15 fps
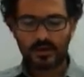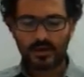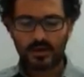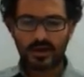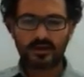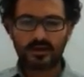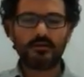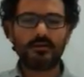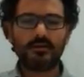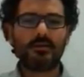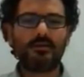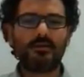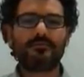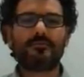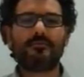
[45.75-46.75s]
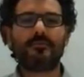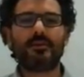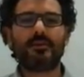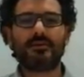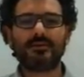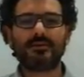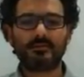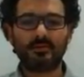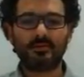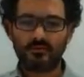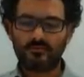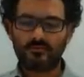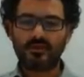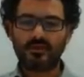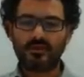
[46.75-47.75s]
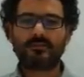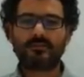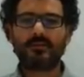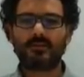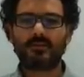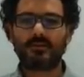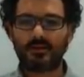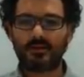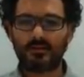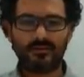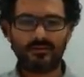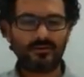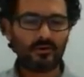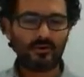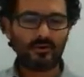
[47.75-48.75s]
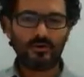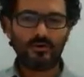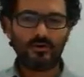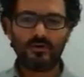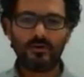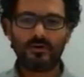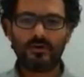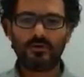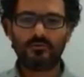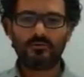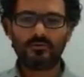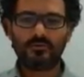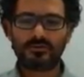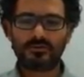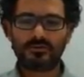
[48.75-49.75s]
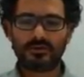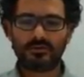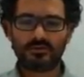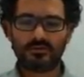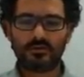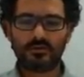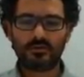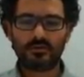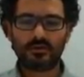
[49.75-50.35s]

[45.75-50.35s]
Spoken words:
and if there is no investment and no, for instance, no